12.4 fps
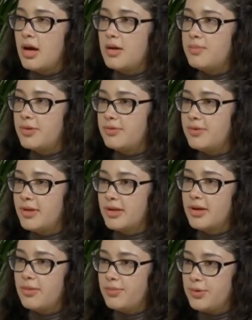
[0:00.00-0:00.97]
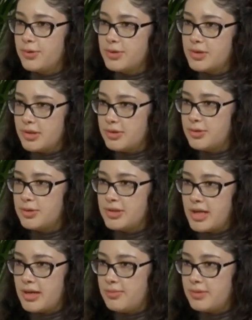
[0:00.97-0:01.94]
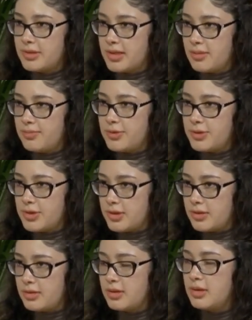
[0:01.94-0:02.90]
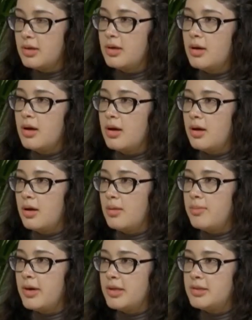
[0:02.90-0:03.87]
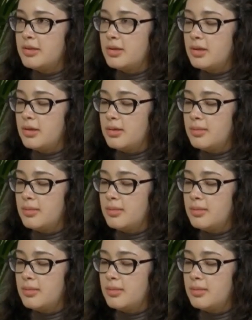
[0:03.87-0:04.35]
I prefer computer, to type in computer. But